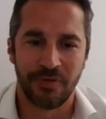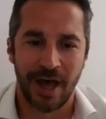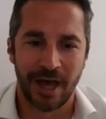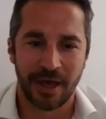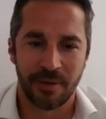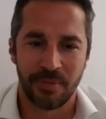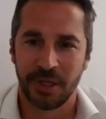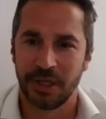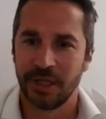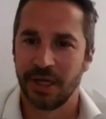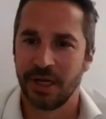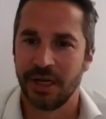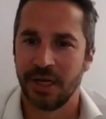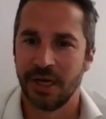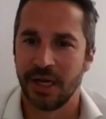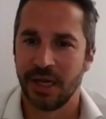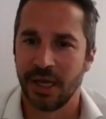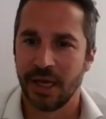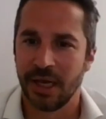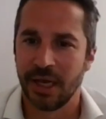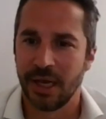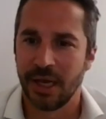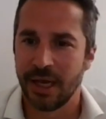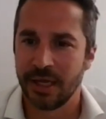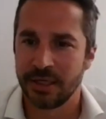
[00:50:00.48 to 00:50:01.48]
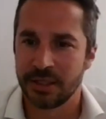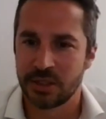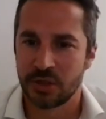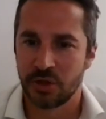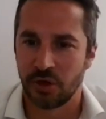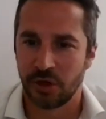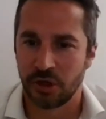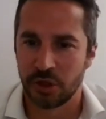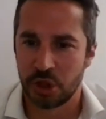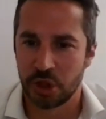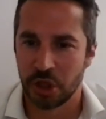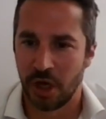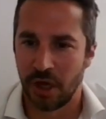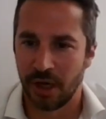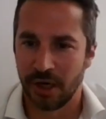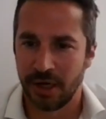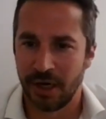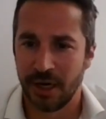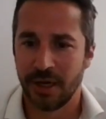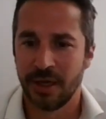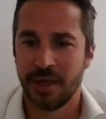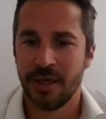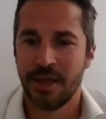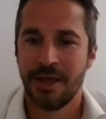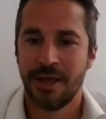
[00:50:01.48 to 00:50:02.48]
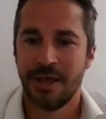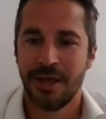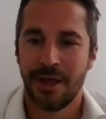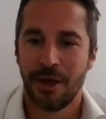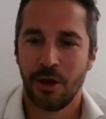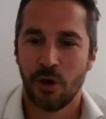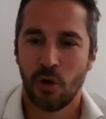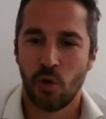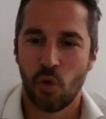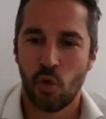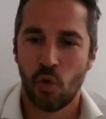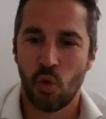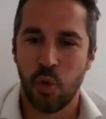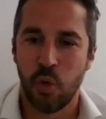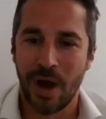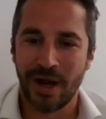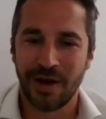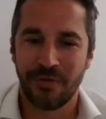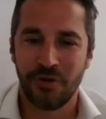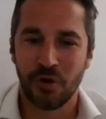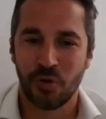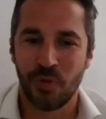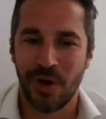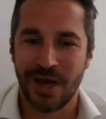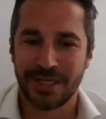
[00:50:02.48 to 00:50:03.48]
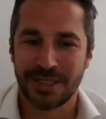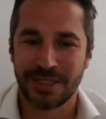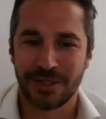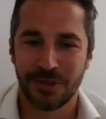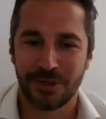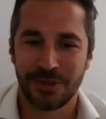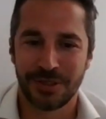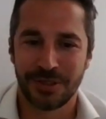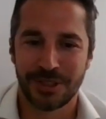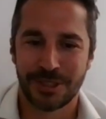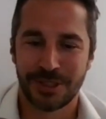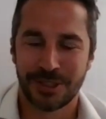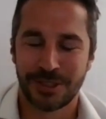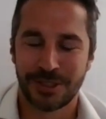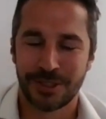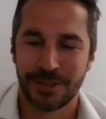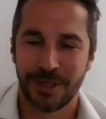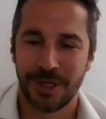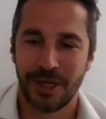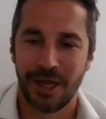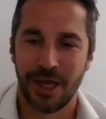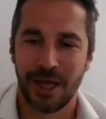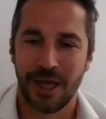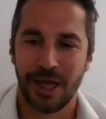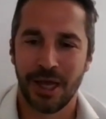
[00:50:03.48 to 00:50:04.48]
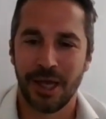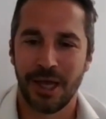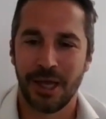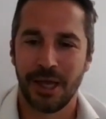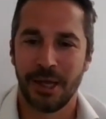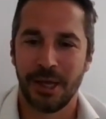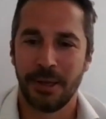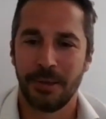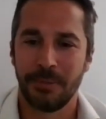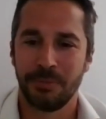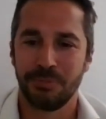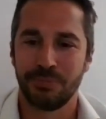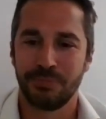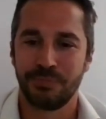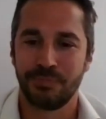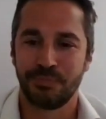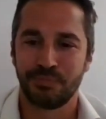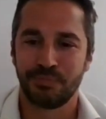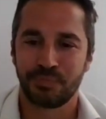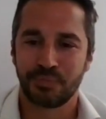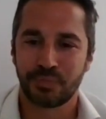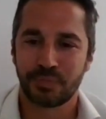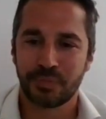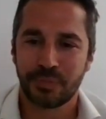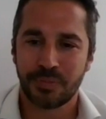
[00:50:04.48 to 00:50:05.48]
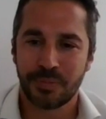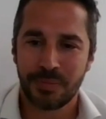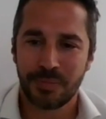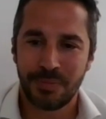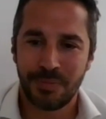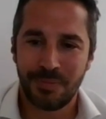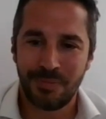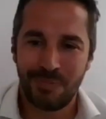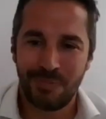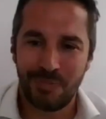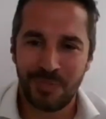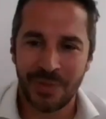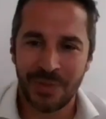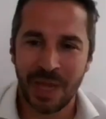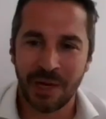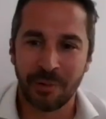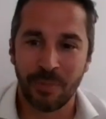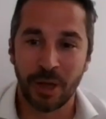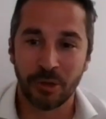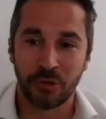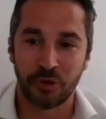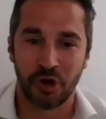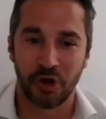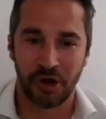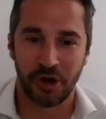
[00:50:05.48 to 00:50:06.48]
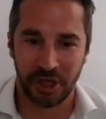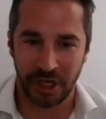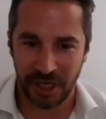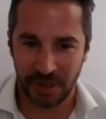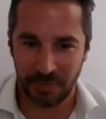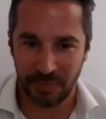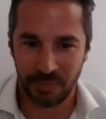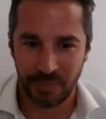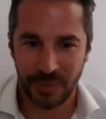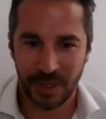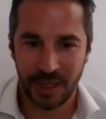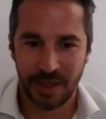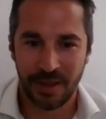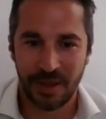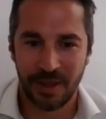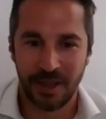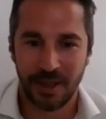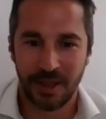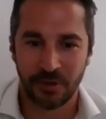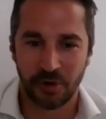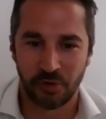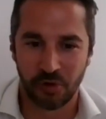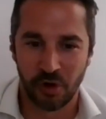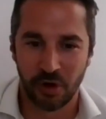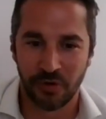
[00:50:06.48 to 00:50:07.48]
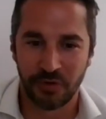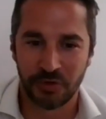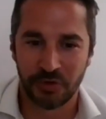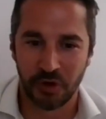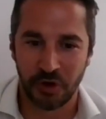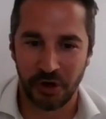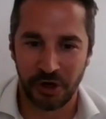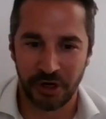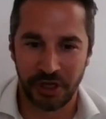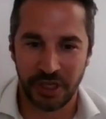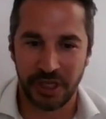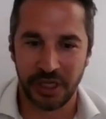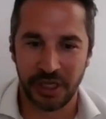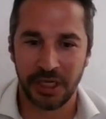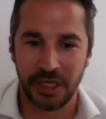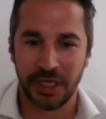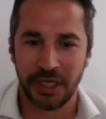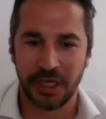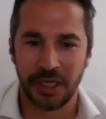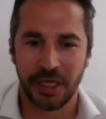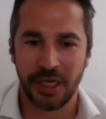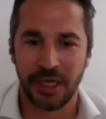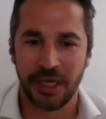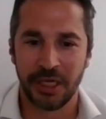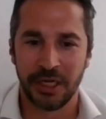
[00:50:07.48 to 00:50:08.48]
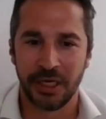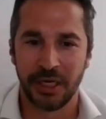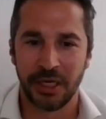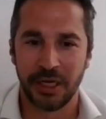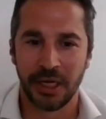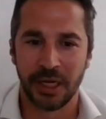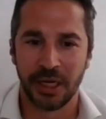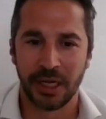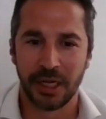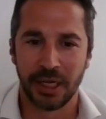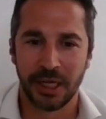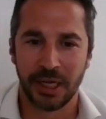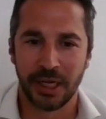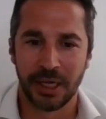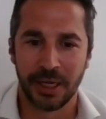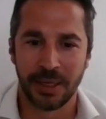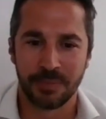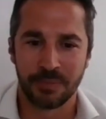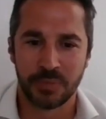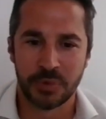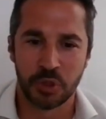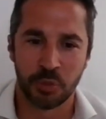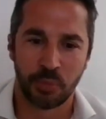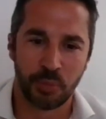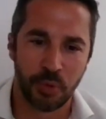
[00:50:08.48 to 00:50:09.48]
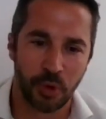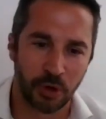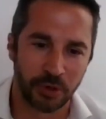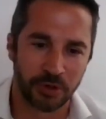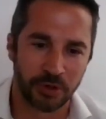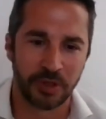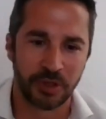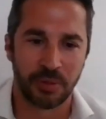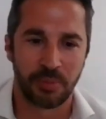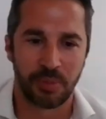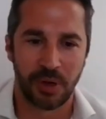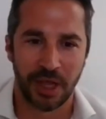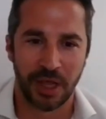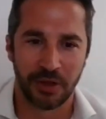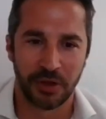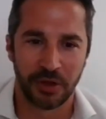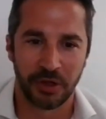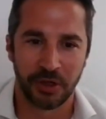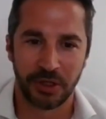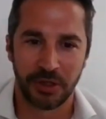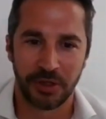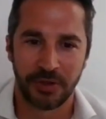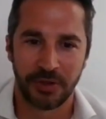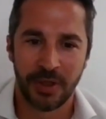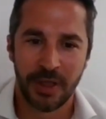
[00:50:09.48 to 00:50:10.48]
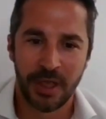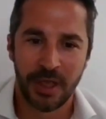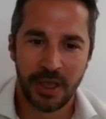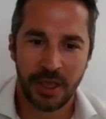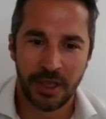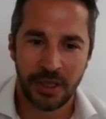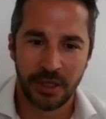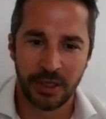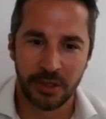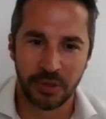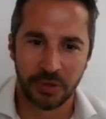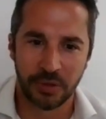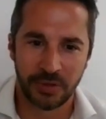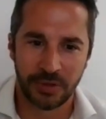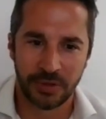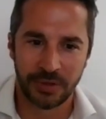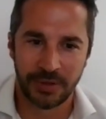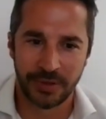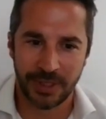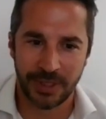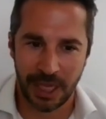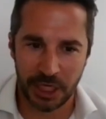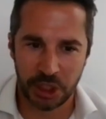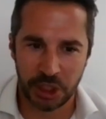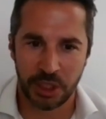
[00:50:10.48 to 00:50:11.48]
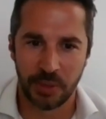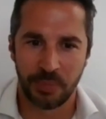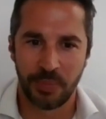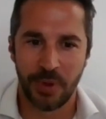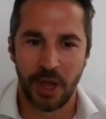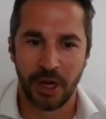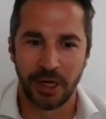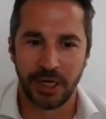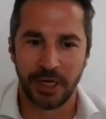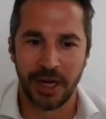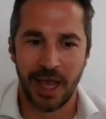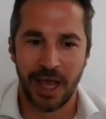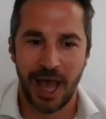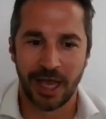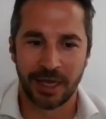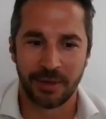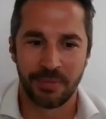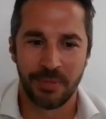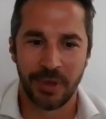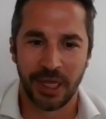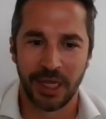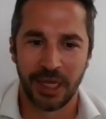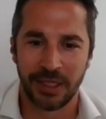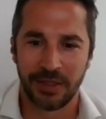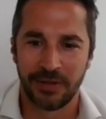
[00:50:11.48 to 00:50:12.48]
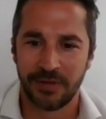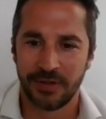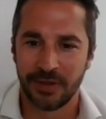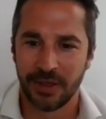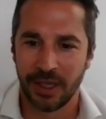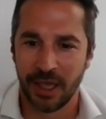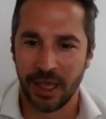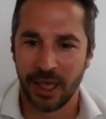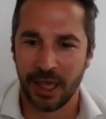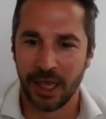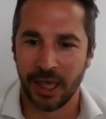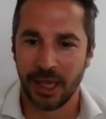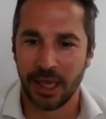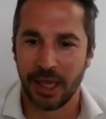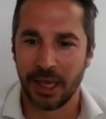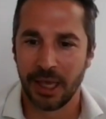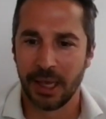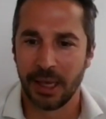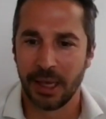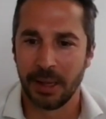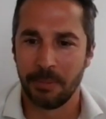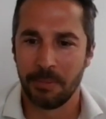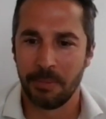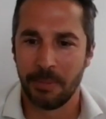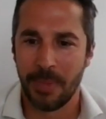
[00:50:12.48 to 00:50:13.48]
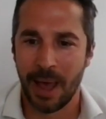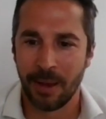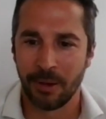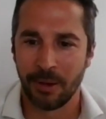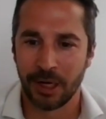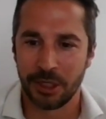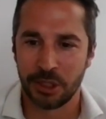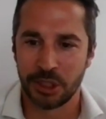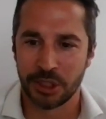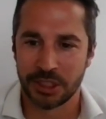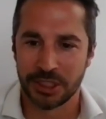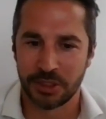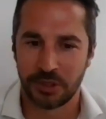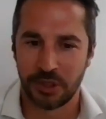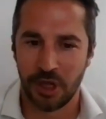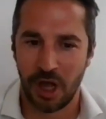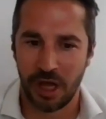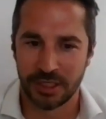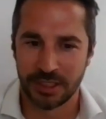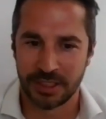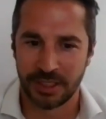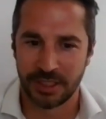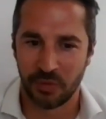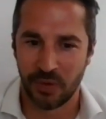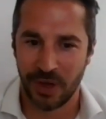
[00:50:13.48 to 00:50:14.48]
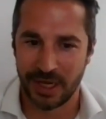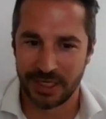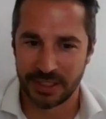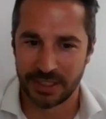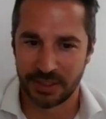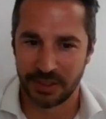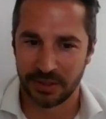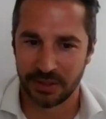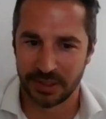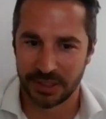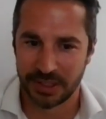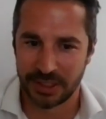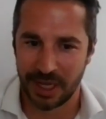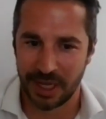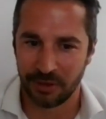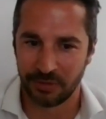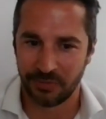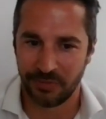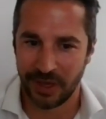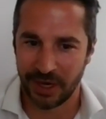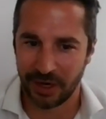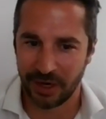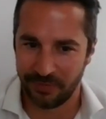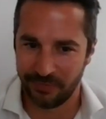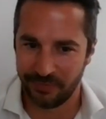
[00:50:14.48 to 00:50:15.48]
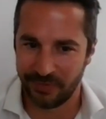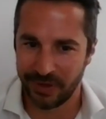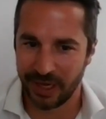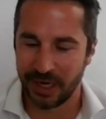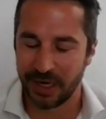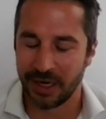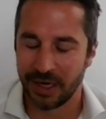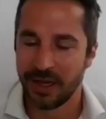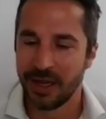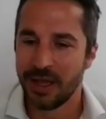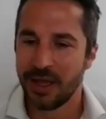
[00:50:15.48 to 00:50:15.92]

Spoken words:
Ahmed and Sir John. Quite a few questions about Turkey, the role of Turkey in supporting the Brotherhood. You touched upon it, Ahmed. I'm going to just toss the questions out there, and then